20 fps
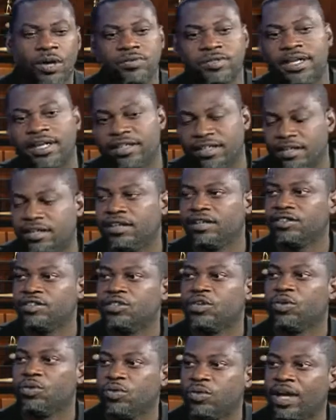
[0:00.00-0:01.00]
was like, yeah, you
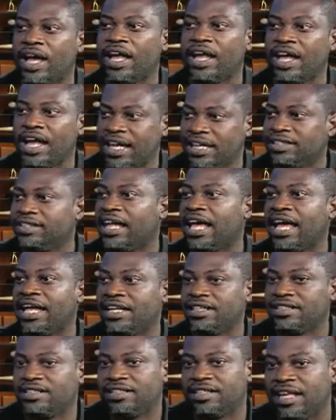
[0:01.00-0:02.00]
know, I, I I
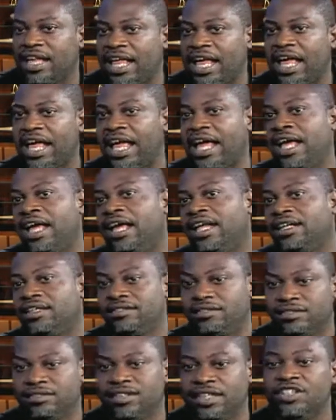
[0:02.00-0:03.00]
I
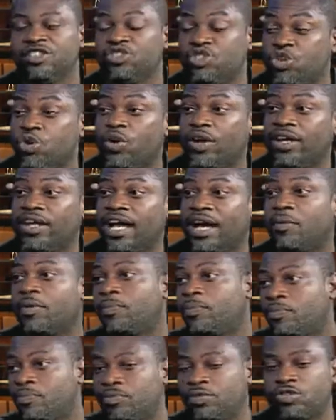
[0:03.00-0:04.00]
enjoyed it. I
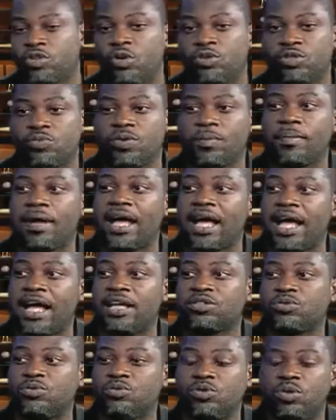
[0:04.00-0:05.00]
was coaching with my high
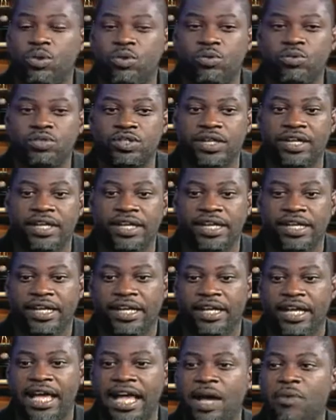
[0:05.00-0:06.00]
school coach.
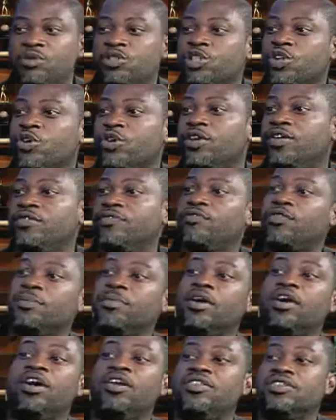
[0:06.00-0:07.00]
I was learning from
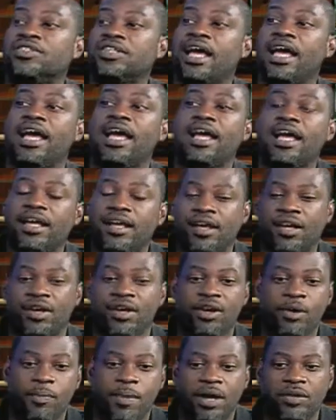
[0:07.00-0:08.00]
the other side
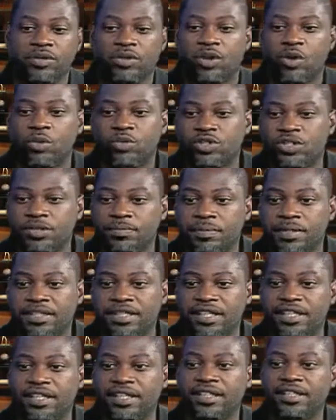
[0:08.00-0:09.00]
about the coaching, but
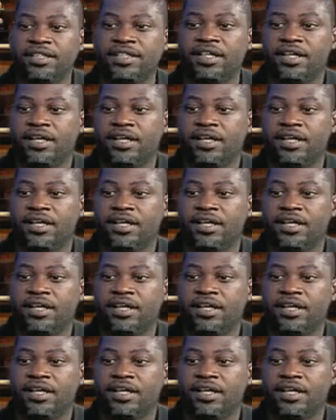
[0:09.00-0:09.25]
then